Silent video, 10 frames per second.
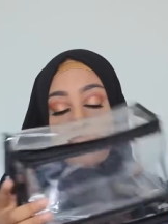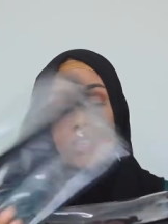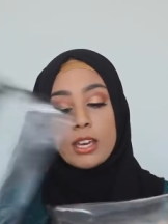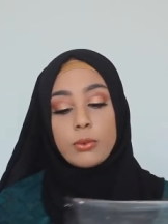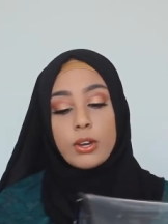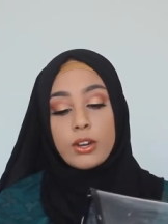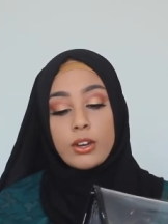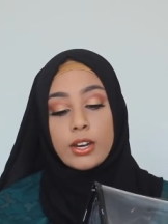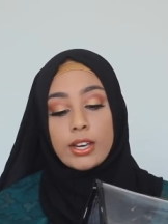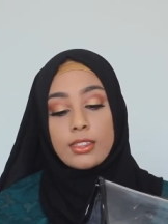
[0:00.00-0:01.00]
They were,
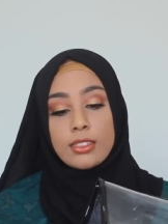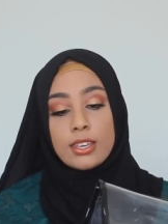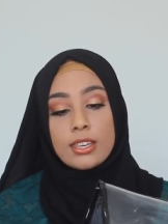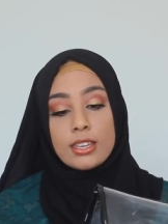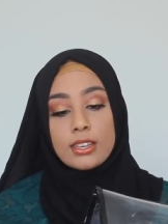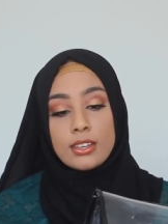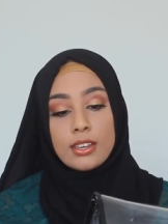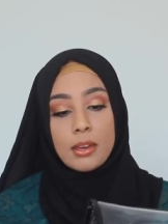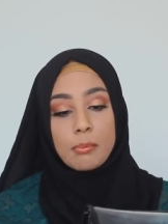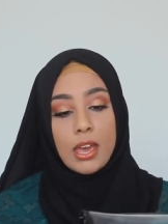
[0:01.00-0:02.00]
I think,
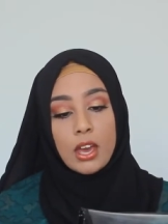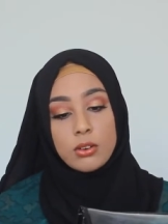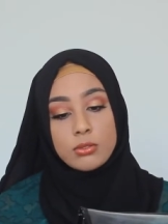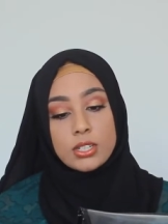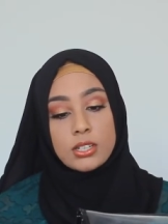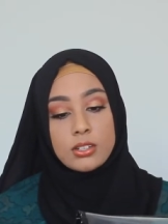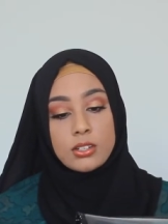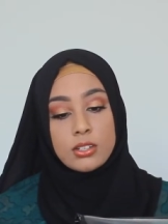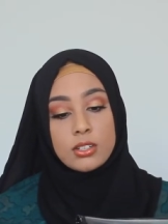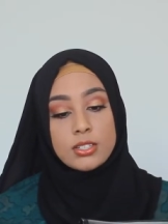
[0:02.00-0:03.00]
about
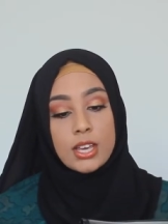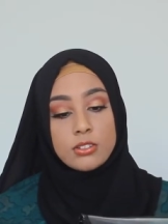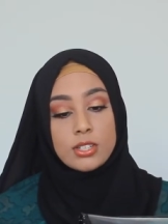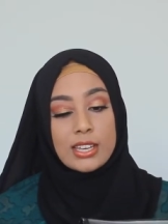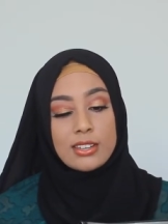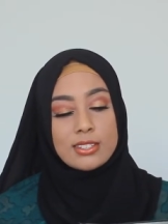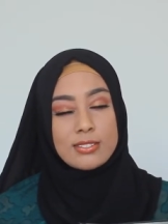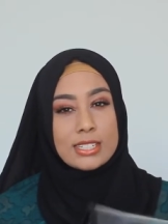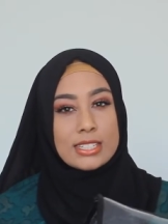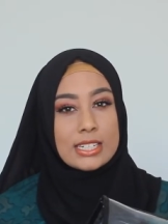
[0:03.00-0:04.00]
down to like
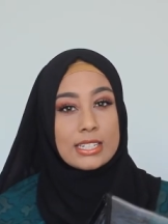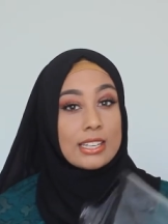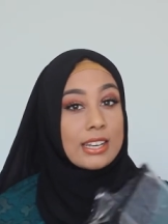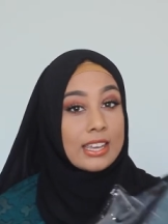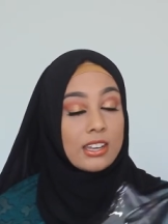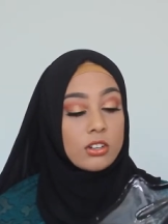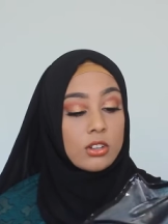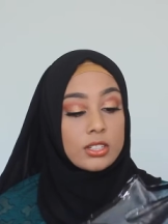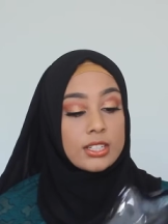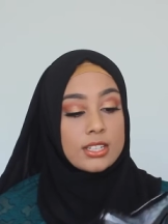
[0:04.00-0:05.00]
16 Canadian
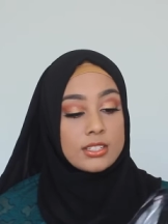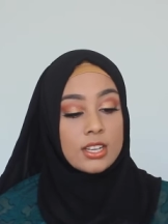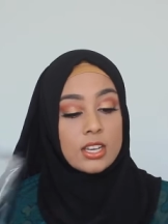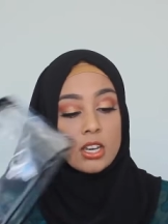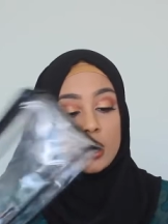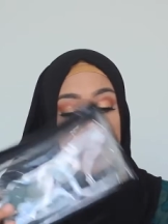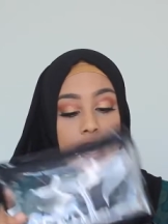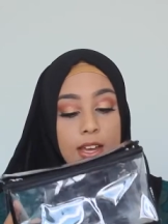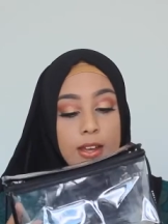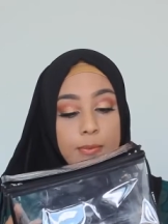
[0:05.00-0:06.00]
dollars.
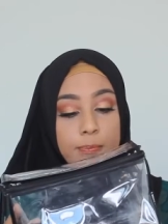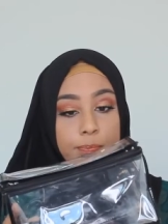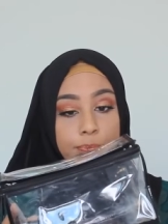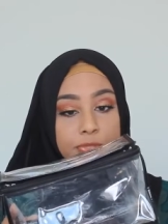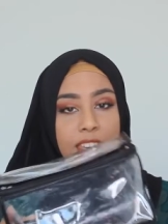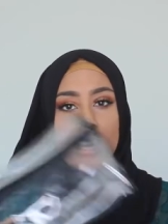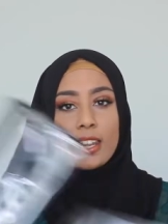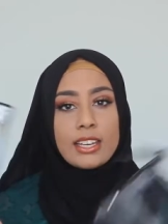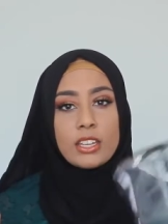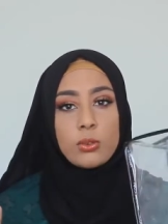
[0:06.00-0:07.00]
Um, yeah,
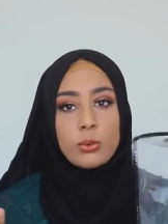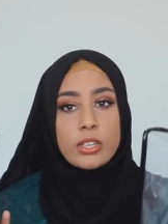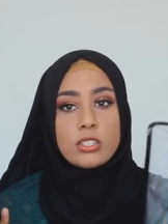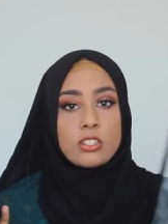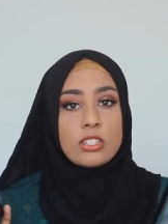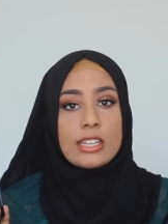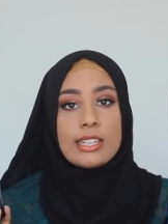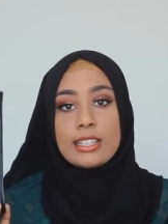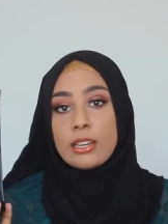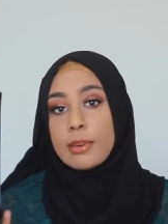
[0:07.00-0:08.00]
like you always just
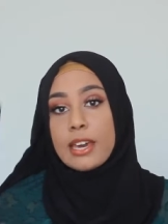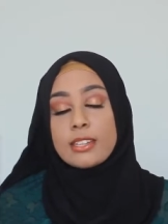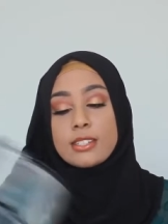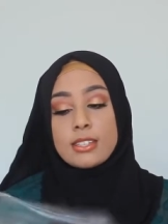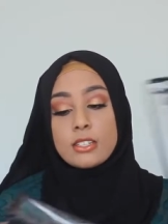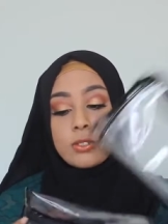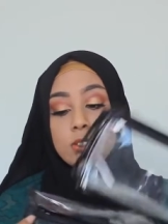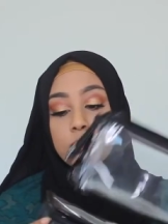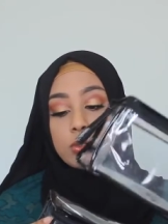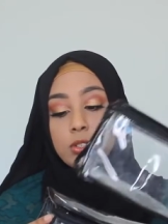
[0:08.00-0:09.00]
need clear bags and this
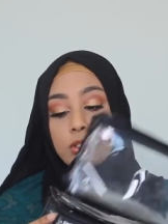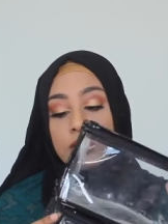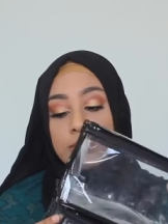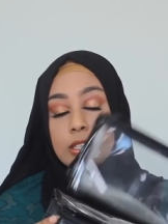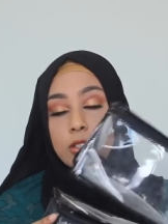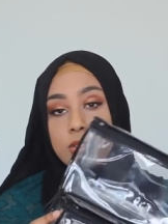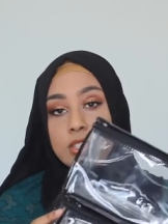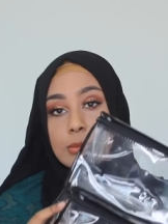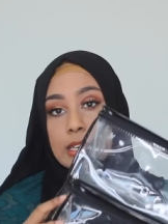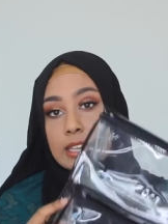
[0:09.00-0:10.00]
one's also going to be
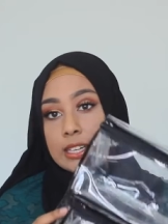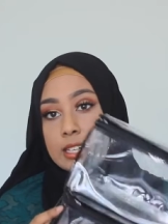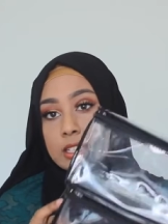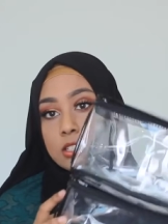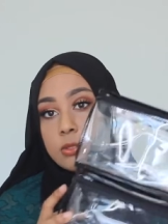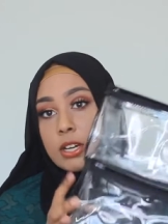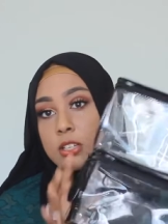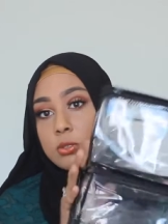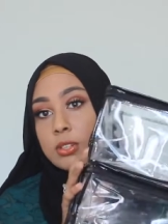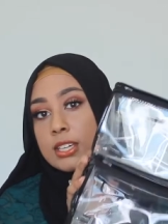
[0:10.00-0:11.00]
used in my kit. So when I
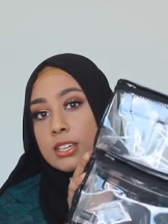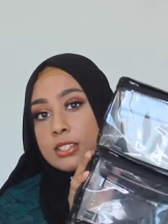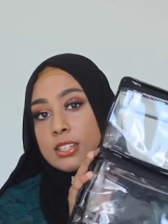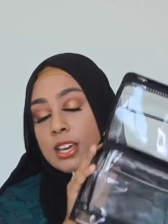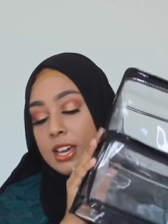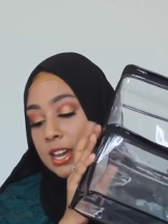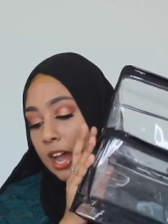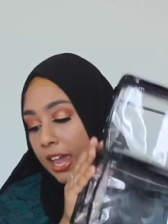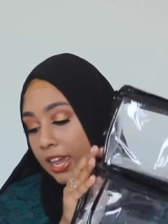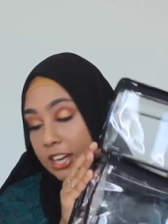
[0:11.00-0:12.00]
saw these,
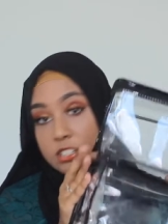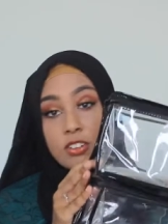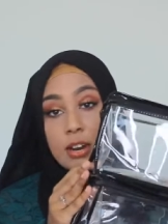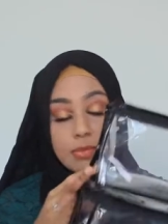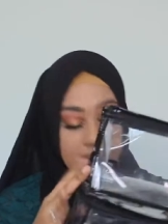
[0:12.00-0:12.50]
I had to grab